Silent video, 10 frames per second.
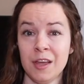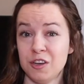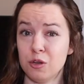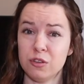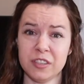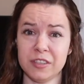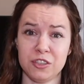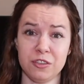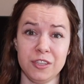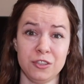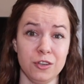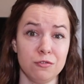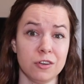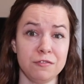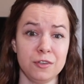Knowles initially took
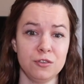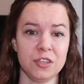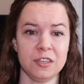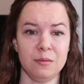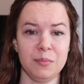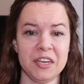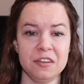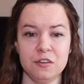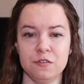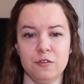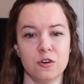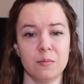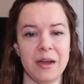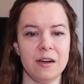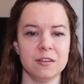refuge in an abandoned
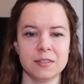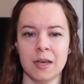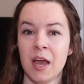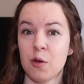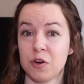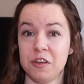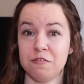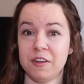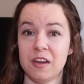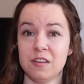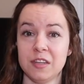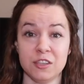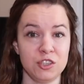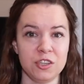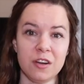farmhouse where he found
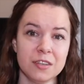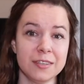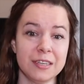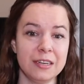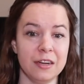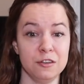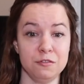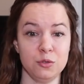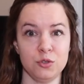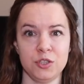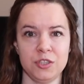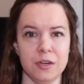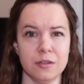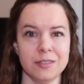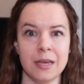a shotgun and a few
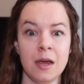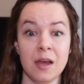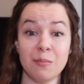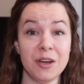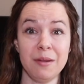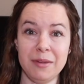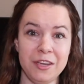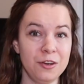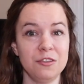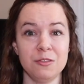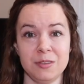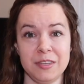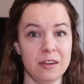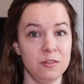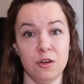shells, but he couldn't
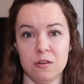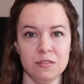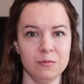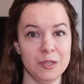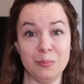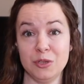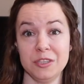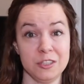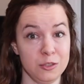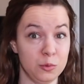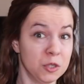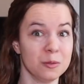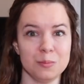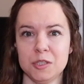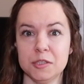stay long. The police
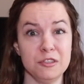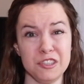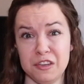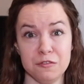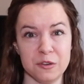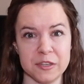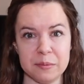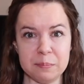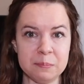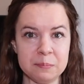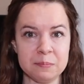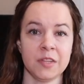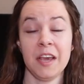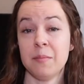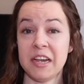were still looking for him.
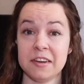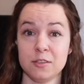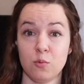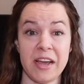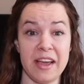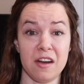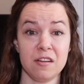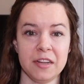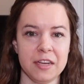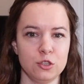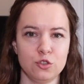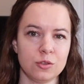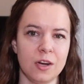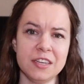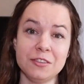He made his way out and
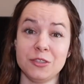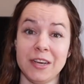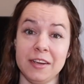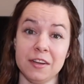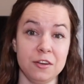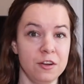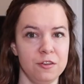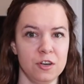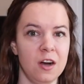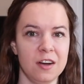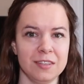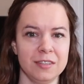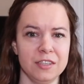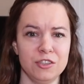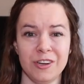tried to take another
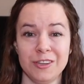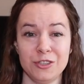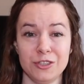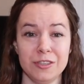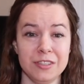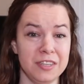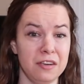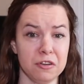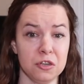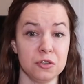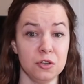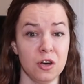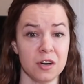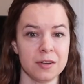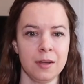hostage, Hunter David
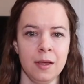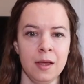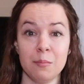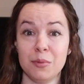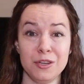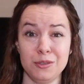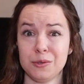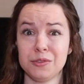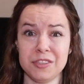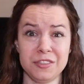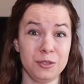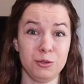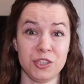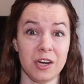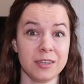Clark, but Knowles' new
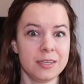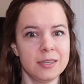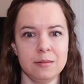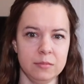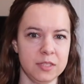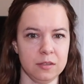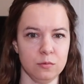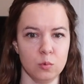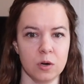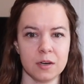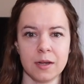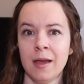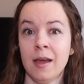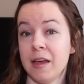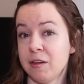shotgun didn't work,
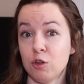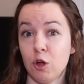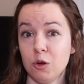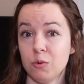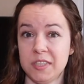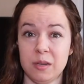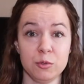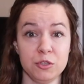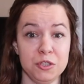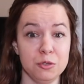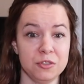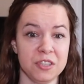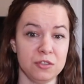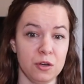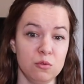and Clark was able to use
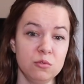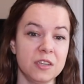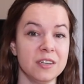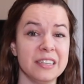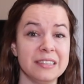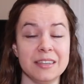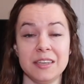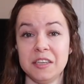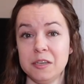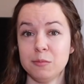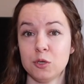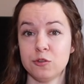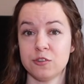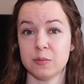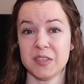his own gun to keep
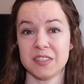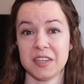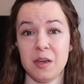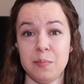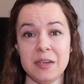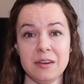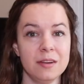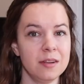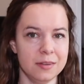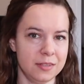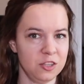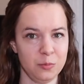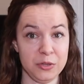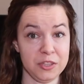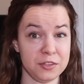Knowles from escaping until
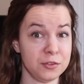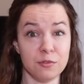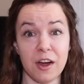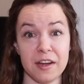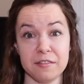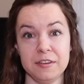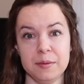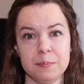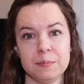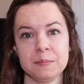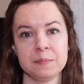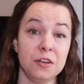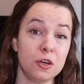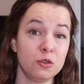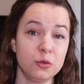police arrived.
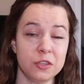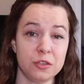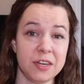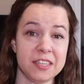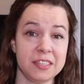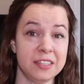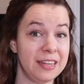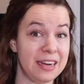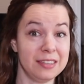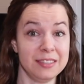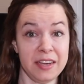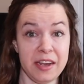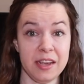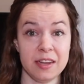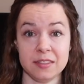Knowles was arrested that
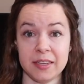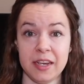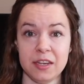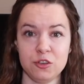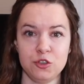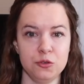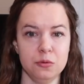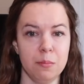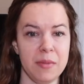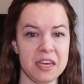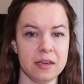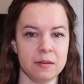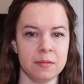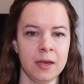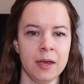day and taken to
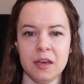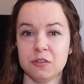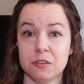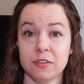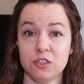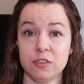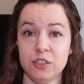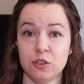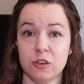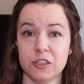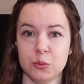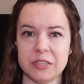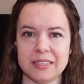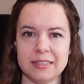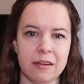Macon. He was eventually charged
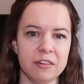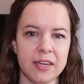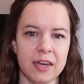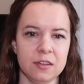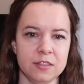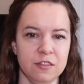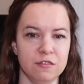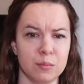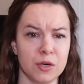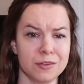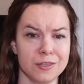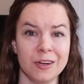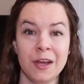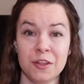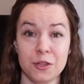with seven counts of
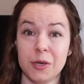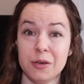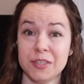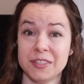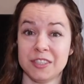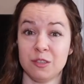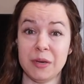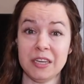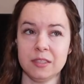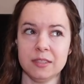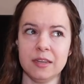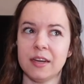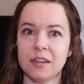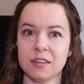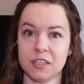murder, though he was suspected
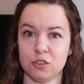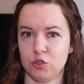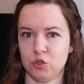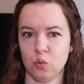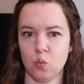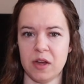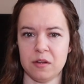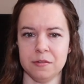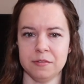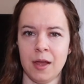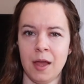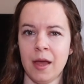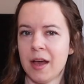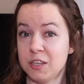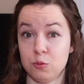in at least 12.
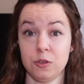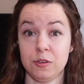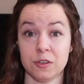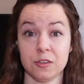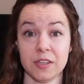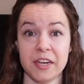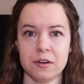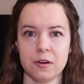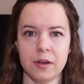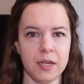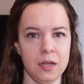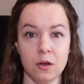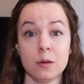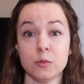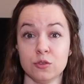As we'll learn later, he
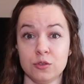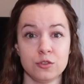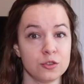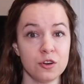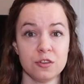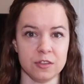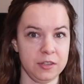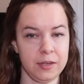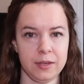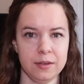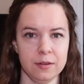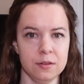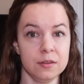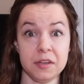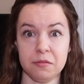almost certainly
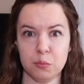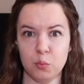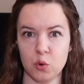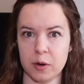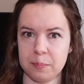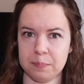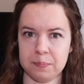killed even more.